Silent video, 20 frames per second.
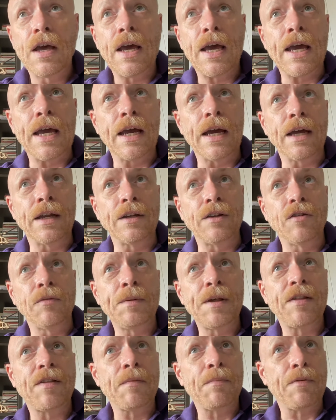and you'll
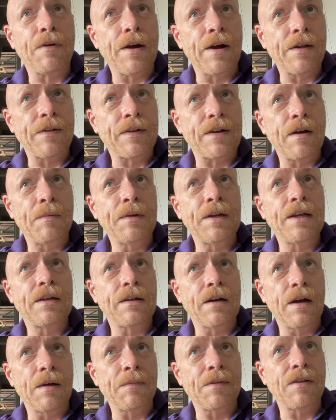be surprised how many
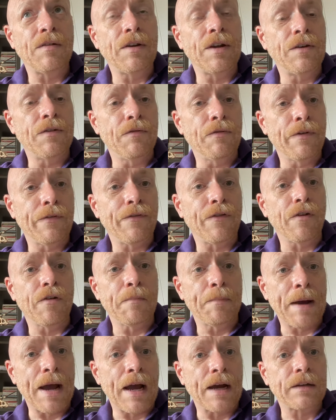times you need to refer
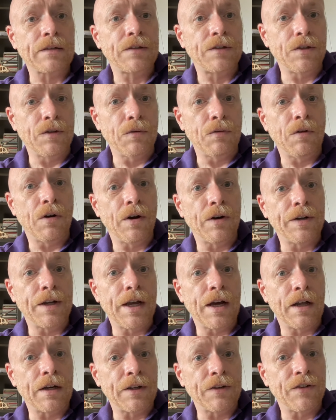back to
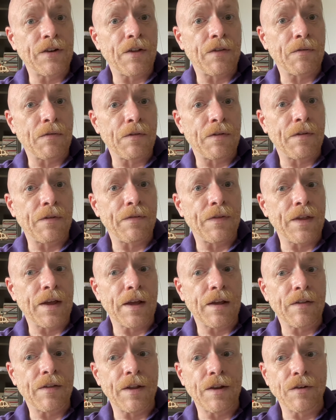audiology sorts of
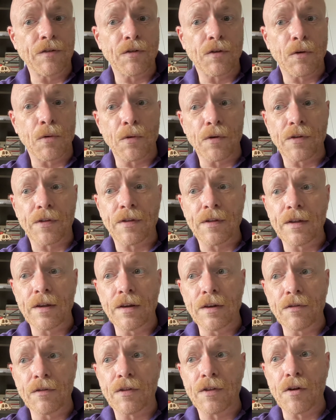things in your course,
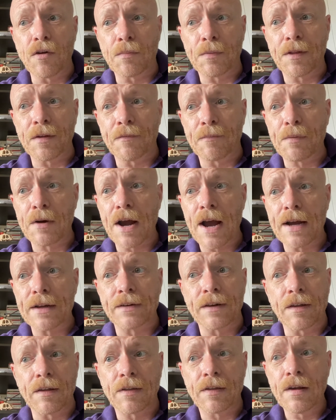in your scopes of
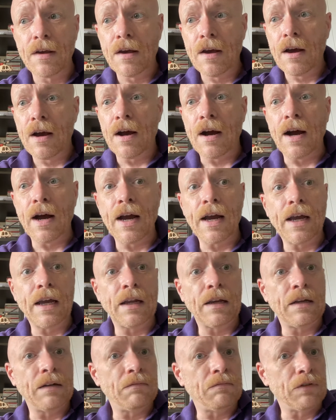practice.
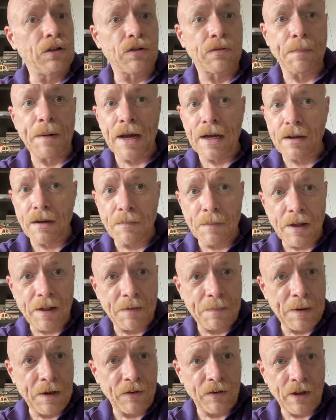I look back in my
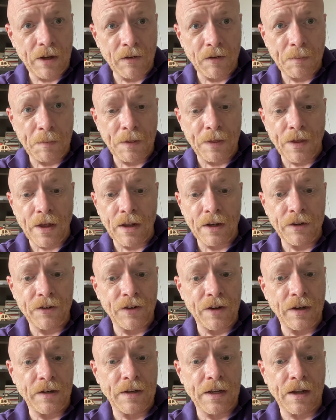speech-language
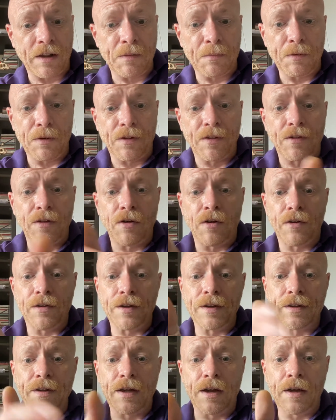pathology textbooks all
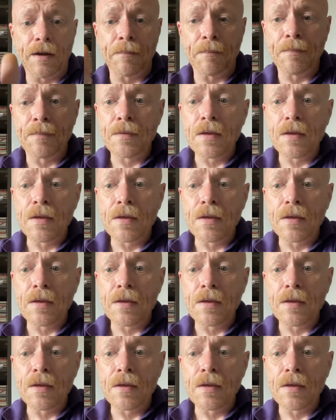the time.